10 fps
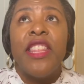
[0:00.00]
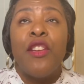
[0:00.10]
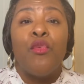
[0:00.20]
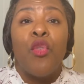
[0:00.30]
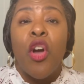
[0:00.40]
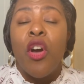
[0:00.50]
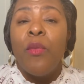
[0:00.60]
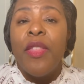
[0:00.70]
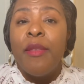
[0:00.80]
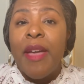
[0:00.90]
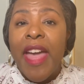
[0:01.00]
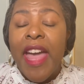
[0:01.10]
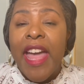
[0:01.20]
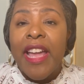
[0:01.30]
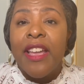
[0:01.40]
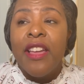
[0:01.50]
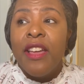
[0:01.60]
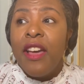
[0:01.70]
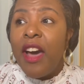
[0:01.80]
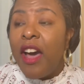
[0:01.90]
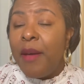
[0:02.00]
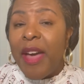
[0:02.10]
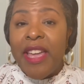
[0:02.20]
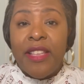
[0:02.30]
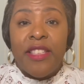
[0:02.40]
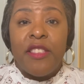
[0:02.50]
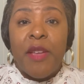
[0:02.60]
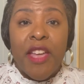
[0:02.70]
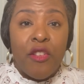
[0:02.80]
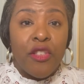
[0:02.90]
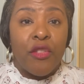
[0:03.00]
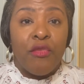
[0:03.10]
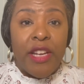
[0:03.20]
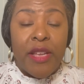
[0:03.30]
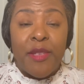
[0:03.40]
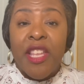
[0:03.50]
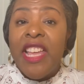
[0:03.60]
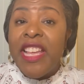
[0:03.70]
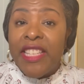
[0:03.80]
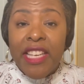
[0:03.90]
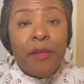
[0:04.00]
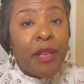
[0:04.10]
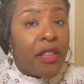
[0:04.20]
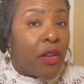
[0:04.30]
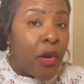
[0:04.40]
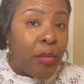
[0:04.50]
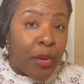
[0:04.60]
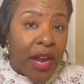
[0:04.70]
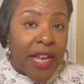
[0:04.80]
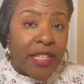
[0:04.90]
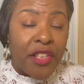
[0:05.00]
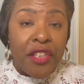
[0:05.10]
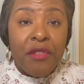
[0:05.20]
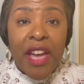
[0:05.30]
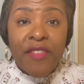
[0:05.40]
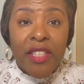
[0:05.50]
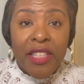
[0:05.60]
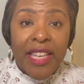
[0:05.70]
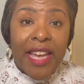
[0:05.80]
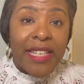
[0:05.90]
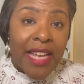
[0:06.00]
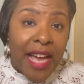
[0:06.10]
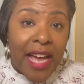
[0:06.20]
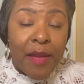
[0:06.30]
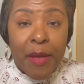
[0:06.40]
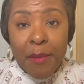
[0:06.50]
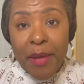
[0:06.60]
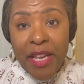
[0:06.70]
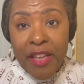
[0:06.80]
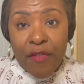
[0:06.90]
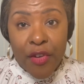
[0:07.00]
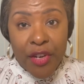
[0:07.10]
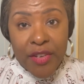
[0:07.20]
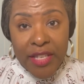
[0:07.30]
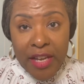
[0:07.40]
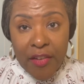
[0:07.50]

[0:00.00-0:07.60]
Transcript: wrong with the bag, i.e. smells or rips, it's gonna be a lower price. So you have to look at time and money for yourself.